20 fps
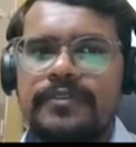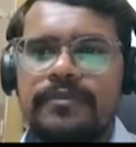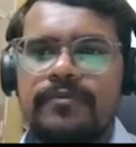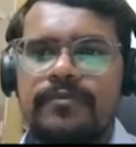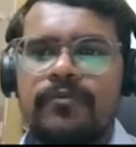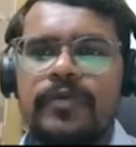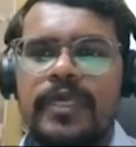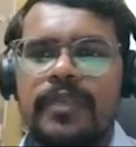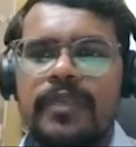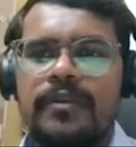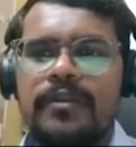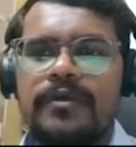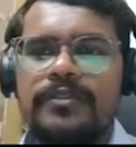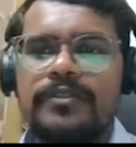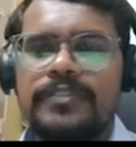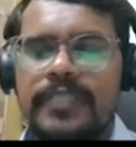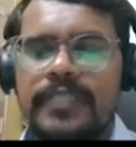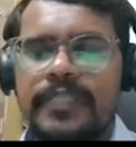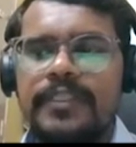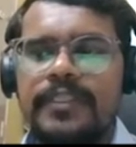We can
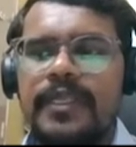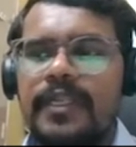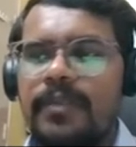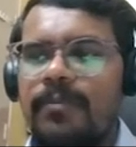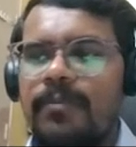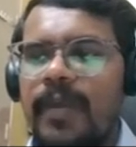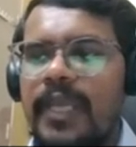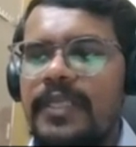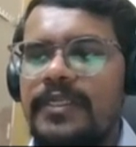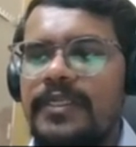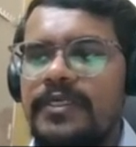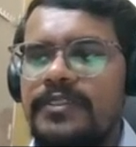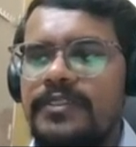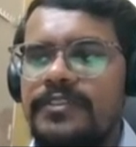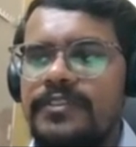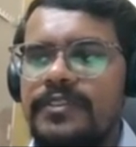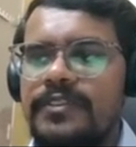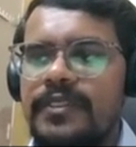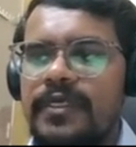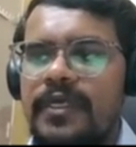send the
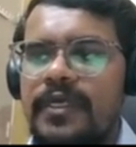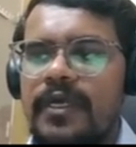reminders.